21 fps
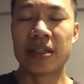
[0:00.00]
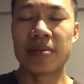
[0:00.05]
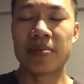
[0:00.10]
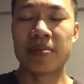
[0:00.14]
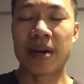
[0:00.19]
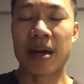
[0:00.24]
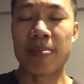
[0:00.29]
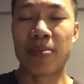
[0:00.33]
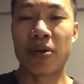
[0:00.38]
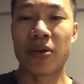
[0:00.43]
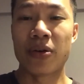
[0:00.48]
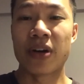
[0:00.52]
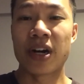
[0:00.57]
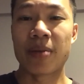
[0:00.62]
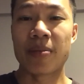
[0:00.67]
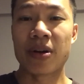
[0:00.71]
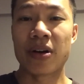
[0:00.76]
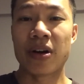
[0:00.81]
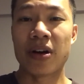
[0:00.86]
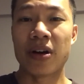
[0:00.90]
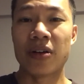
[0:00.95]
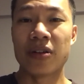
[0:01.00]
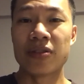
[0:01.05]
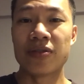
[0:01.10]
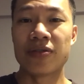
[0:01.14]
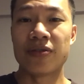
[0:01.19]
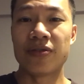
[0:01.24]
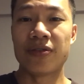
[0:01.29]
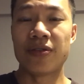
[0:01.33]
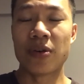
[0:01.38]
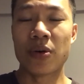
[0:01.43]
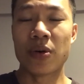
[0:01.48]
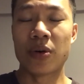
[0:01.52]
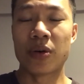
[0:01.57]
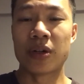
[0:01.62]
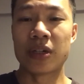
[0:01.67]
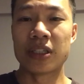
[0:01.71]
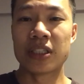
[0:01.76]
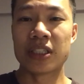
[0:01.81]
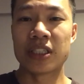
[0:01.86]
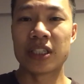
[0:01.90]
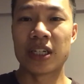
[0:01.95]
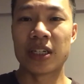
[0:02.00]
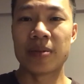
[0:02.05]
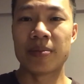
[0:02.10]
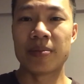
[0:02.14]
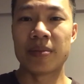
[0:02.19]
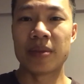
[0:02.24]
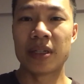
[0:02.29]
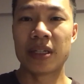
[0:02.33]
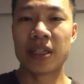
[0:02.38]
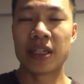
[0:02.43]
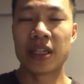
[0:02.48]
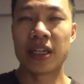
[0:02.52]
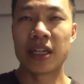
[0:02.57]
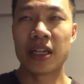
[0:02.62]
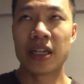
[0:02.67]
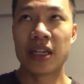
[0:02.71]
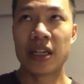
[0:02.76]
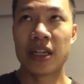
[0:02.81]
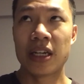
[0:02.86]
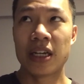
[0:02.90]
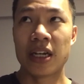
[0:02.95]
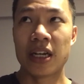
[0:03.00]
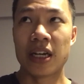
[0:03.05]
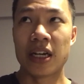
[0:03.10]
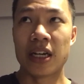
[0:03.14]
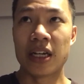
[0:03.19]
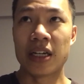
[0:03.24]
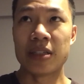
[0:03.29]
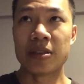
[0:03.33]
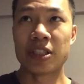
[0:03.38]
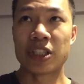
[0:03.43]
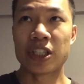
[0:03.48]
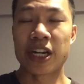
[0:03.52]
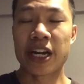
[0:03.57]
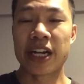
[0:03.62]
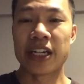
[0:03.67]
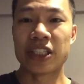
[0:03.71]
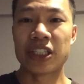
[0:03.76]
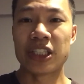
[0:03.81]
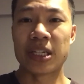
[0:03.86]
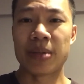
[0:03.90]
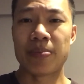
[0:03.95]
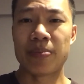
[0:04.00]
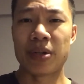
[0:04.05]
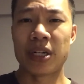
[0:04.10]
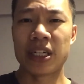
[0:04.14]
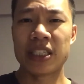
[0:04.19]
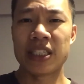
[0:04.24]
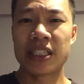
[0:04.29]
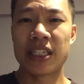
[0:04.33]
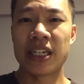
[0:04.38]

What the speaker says: my program called for some tricep press